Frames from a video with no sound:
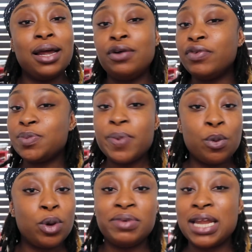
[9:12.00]
I don't
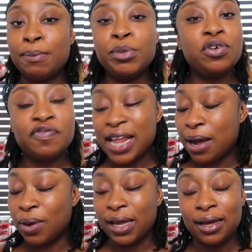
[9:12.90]
respect women that move
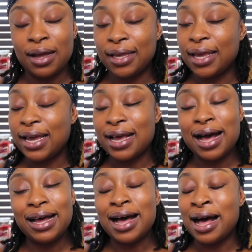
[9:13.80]
that way, okay?
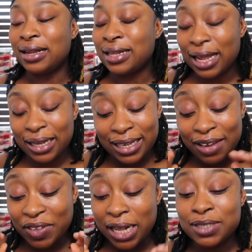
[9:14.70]
I, I that,
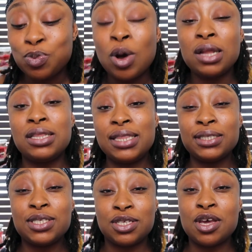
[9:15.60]
If that's one
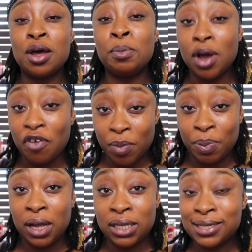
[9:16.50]
thing to turn me off a
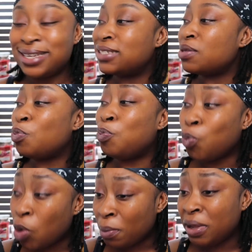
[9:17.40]
person is a
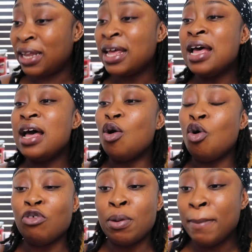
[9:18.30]
woman
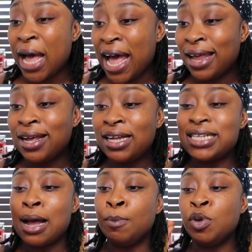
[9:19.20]
or a man
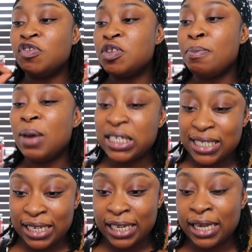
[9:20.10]
that moves
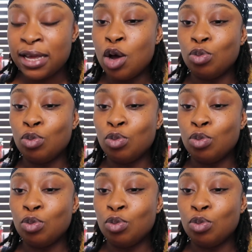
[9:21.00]
messily